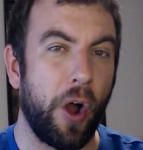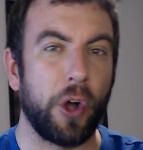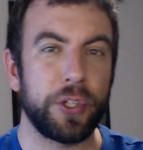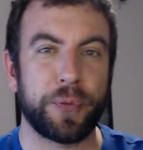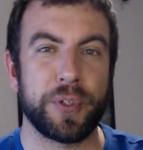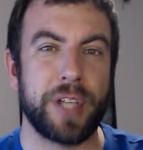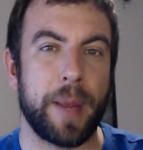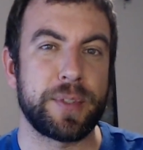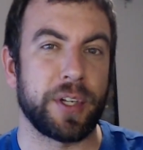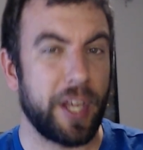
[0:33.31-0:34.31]
all different
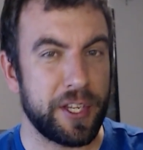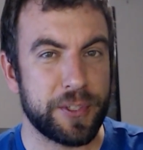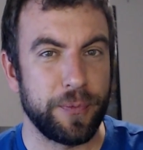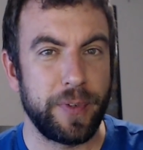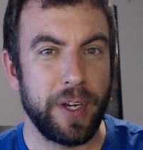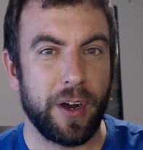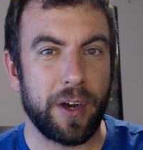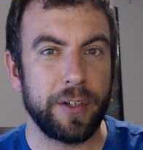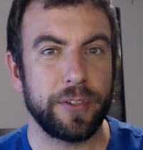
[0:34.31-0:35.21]
types of custom VR,